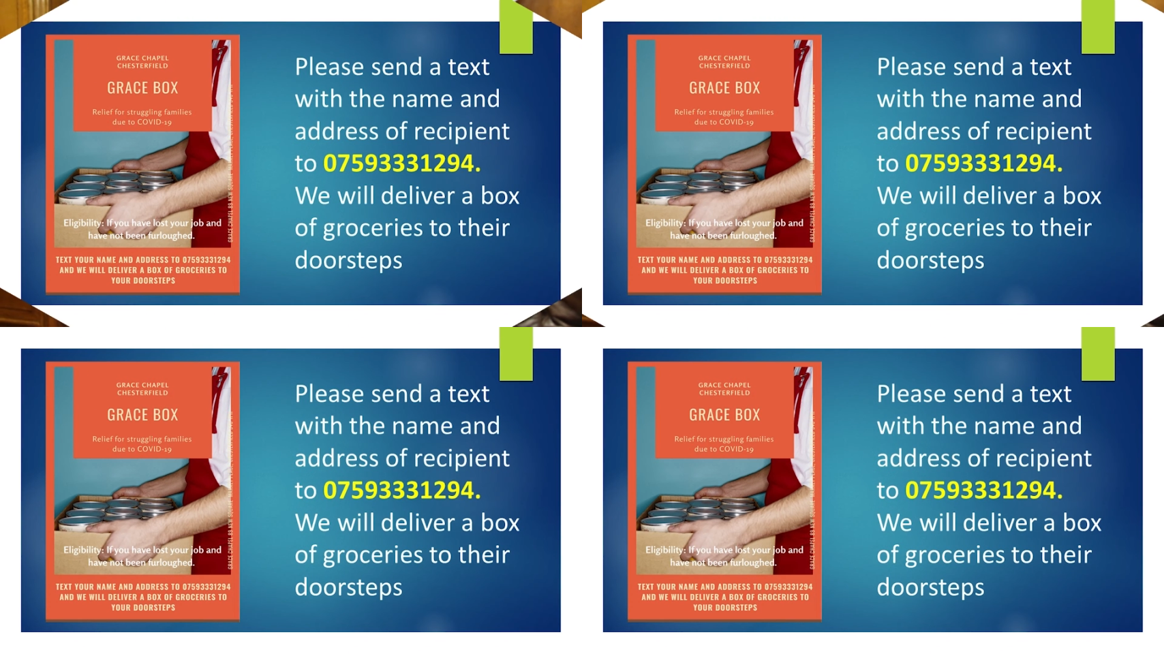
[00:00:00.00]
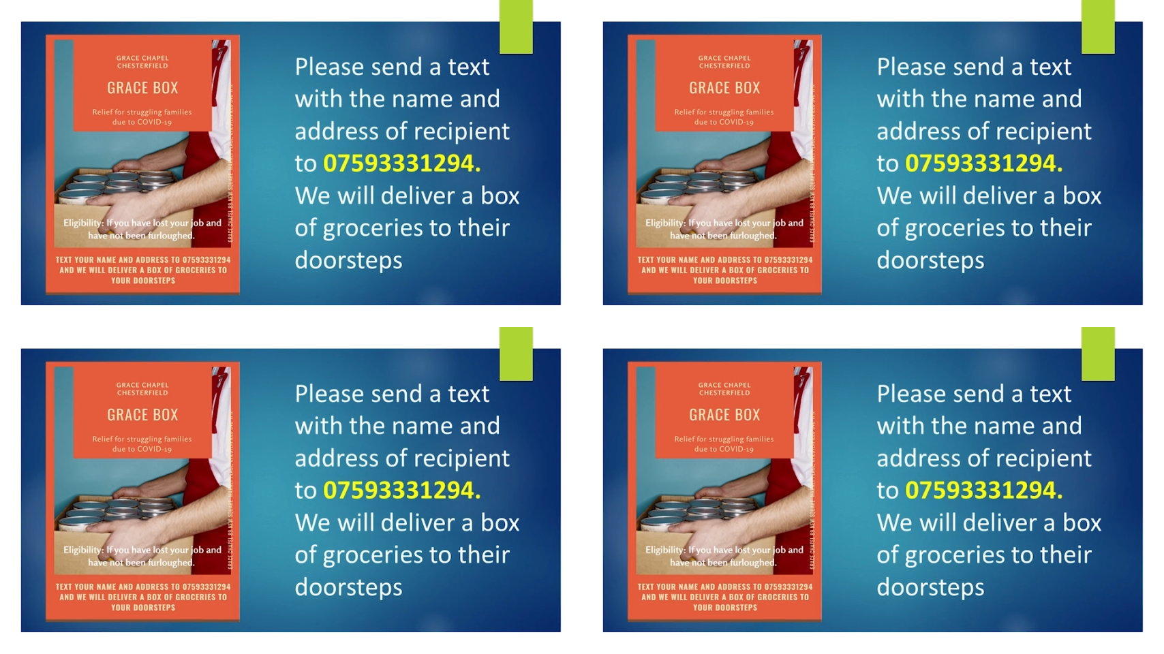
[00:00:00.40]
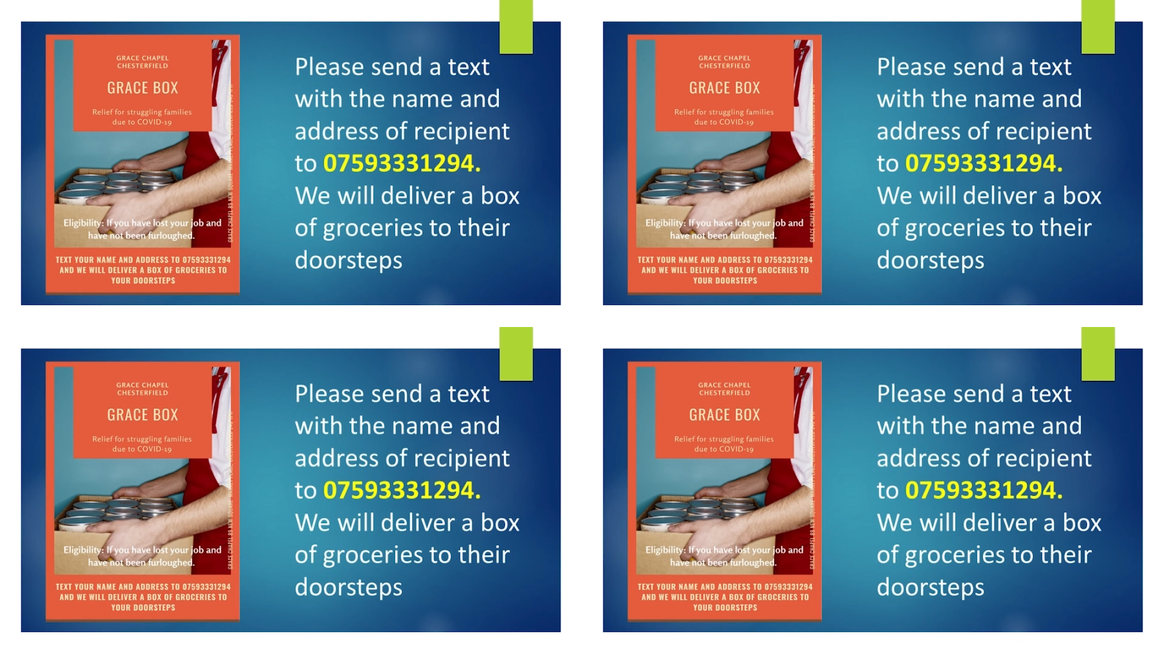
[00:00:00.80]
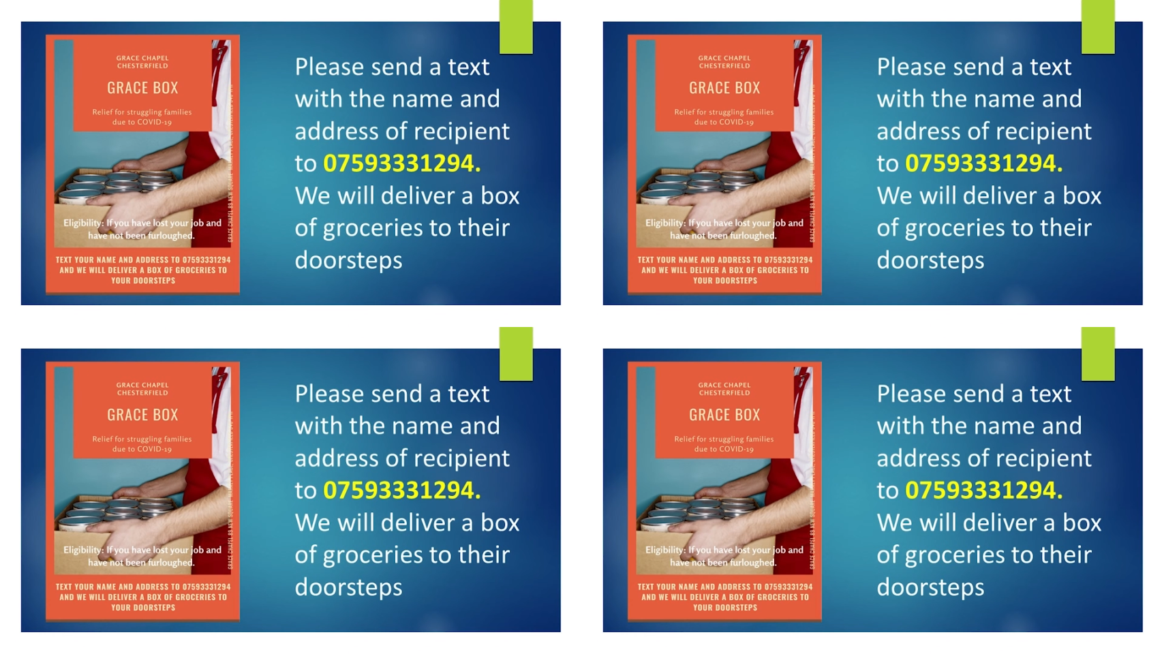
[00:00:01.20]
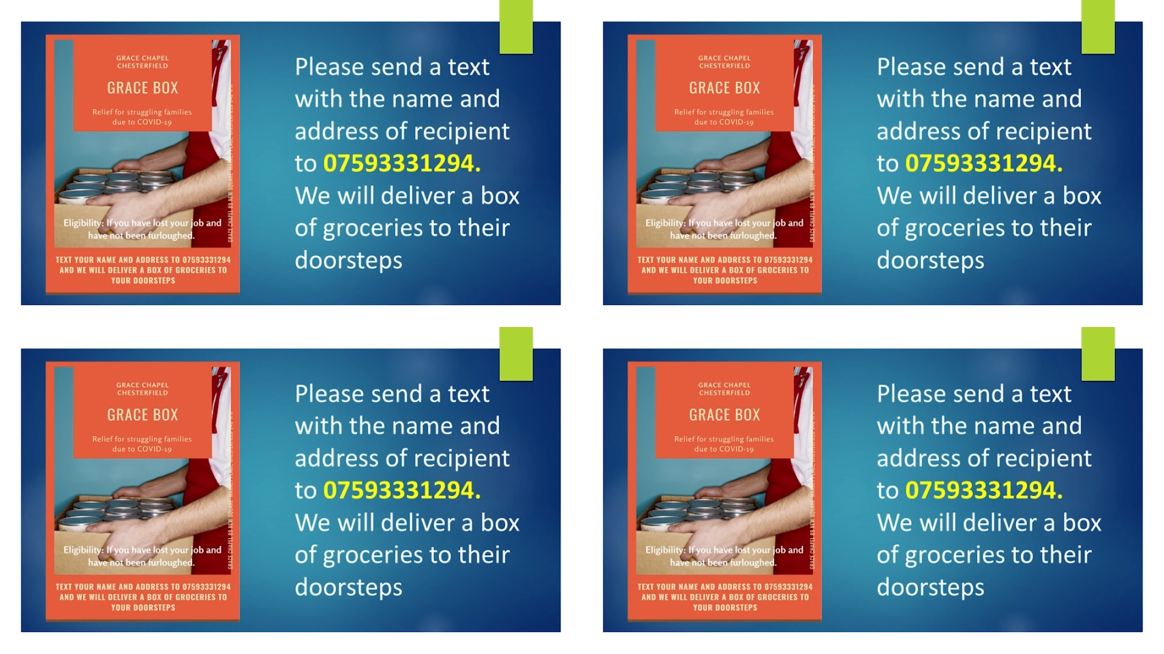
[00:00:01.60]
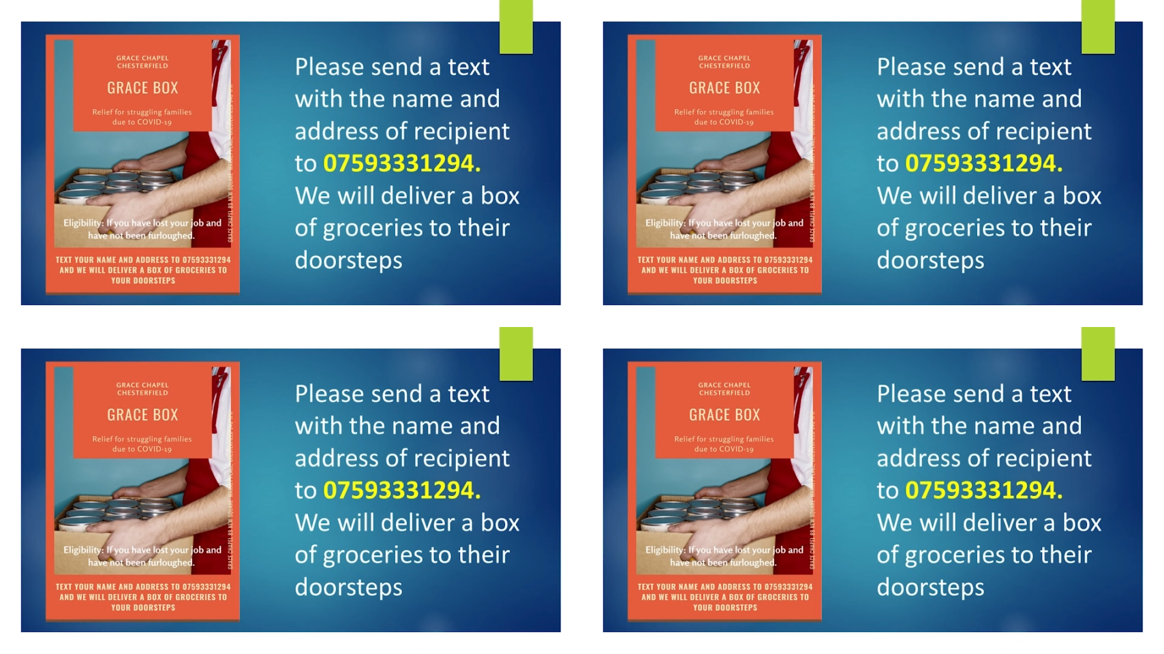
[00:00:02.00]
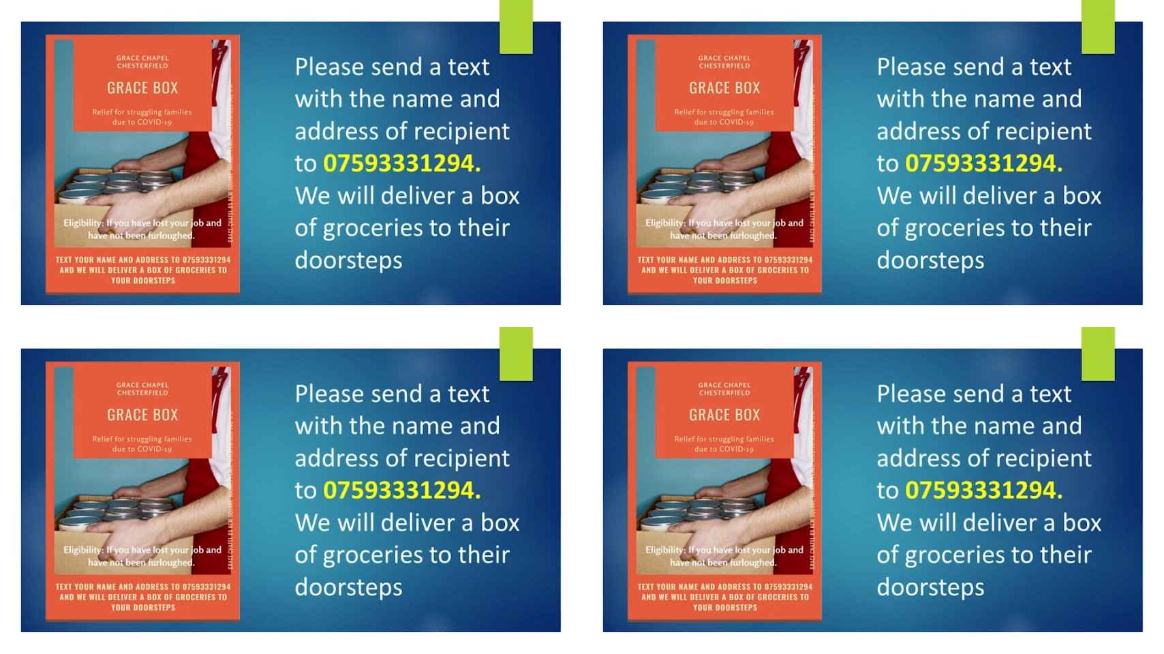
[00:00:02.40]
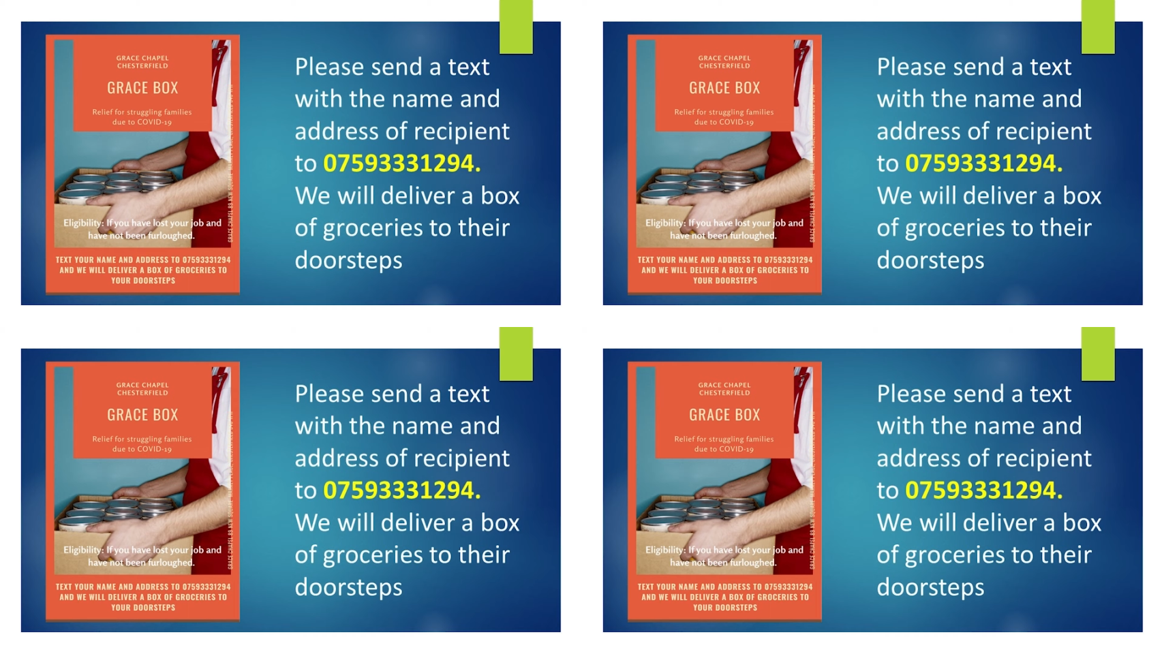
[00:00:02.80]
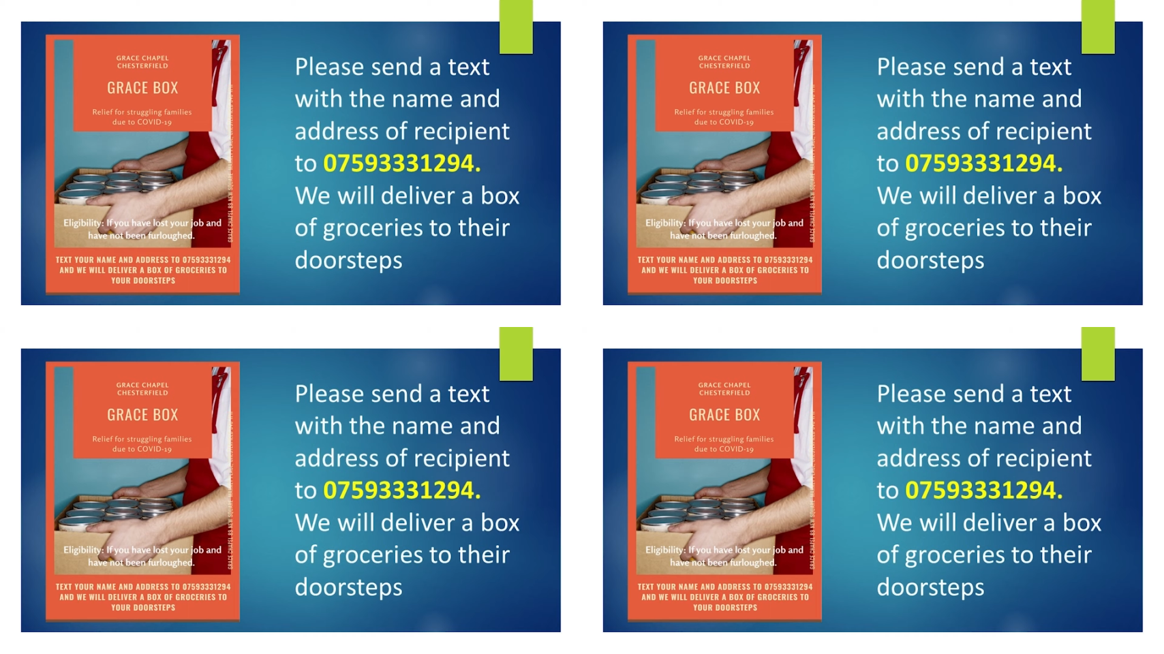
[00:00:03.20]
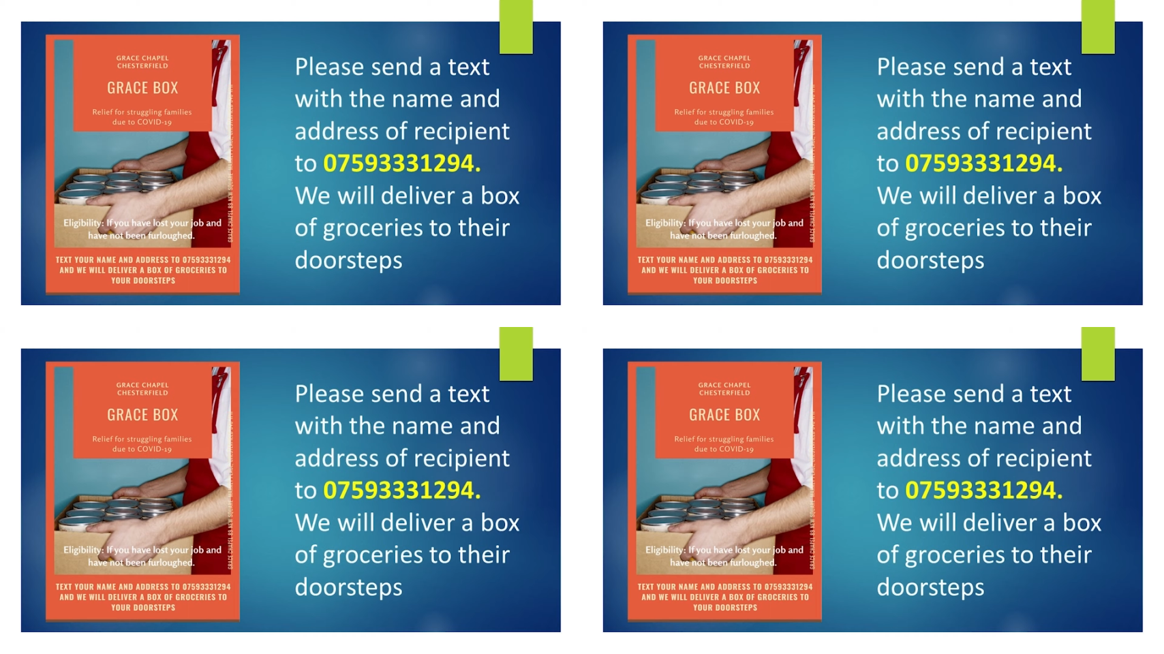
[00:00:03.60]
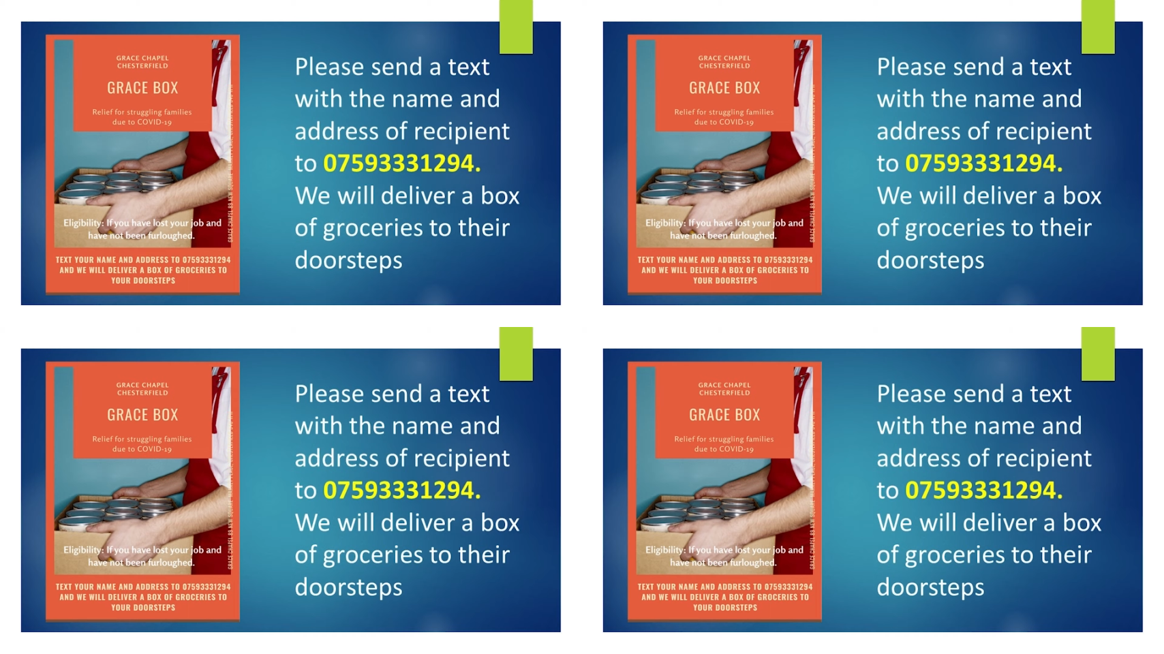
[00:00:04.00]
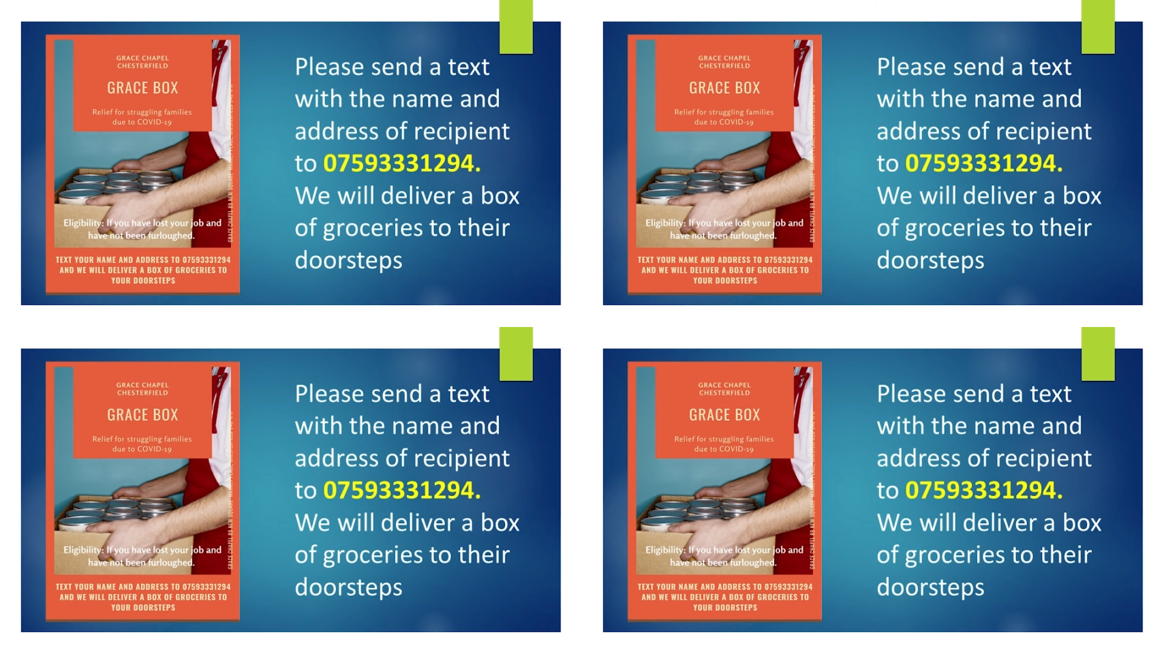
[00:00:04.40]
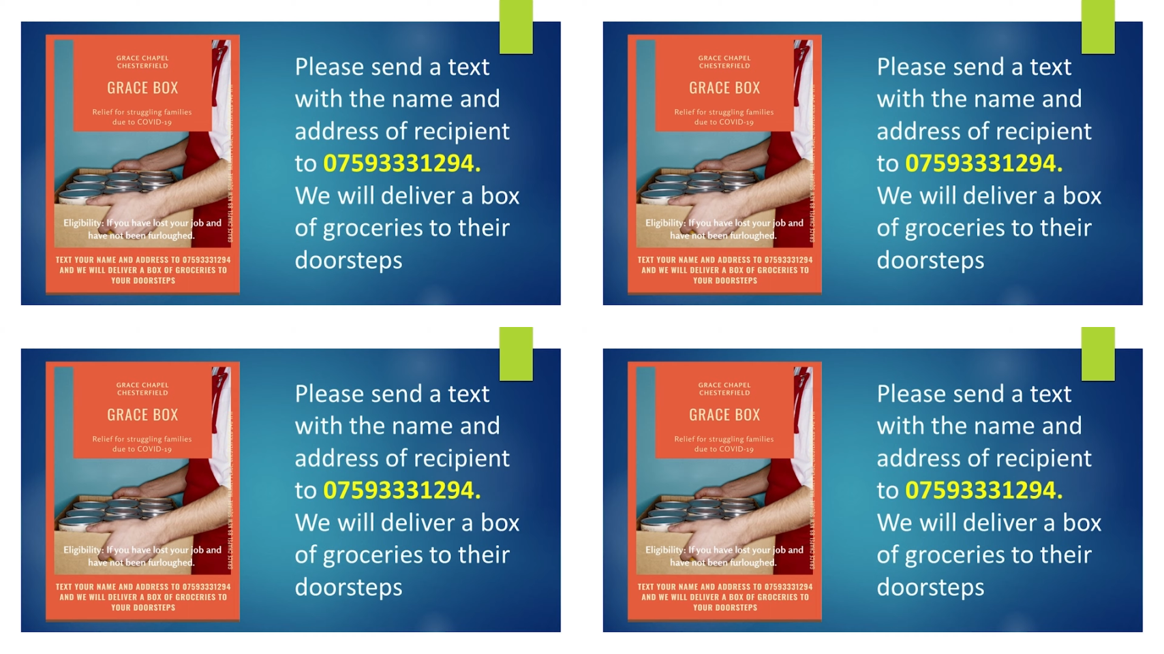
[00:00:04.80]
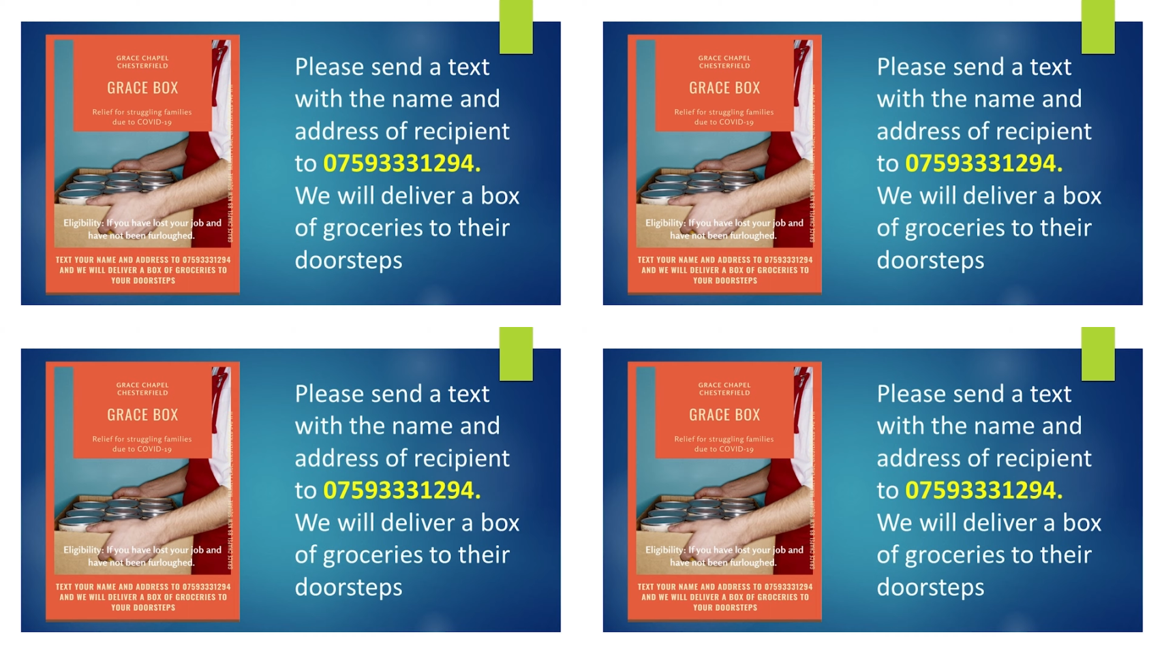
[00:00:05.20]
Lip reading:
No face is visible, so there are no lips to read.